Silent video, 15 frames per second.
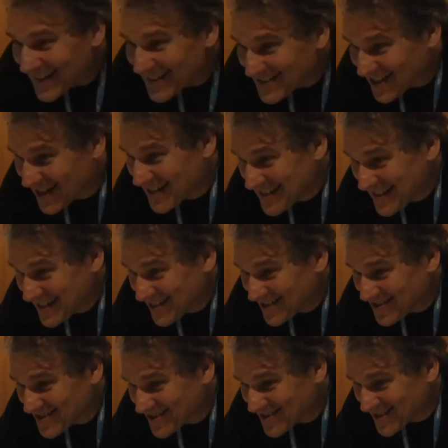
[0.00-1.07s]
10
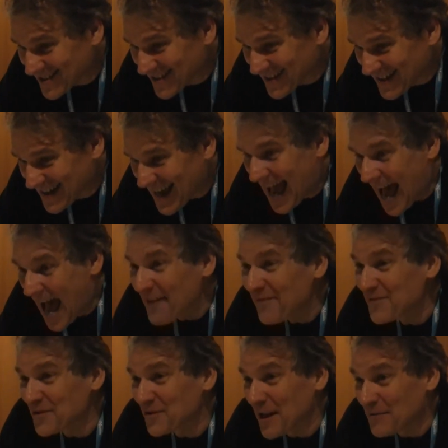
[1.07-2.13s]
years
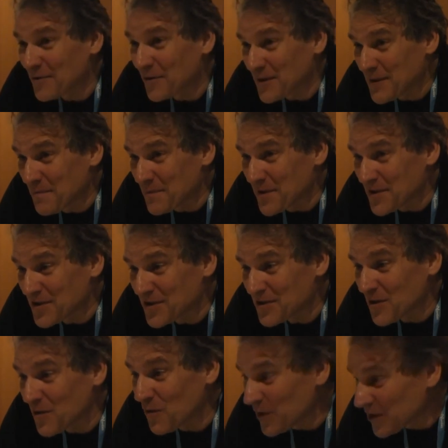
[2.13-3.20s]
after I wrote Nimbus,
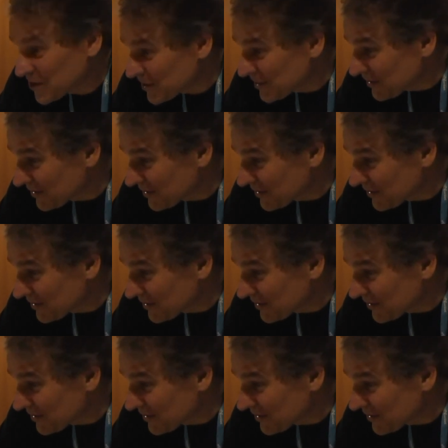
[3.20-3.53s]
which,